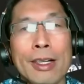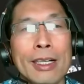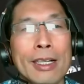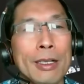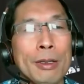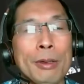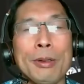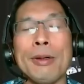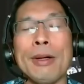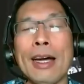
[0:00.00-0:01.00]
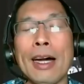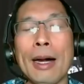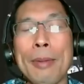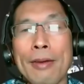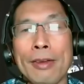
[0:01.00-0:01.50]
who um,
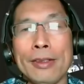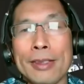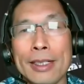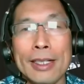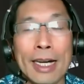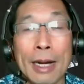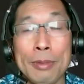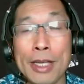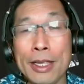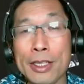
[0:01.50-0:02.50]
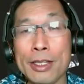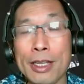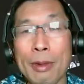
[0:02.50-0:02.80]
haven't um, seen this uh,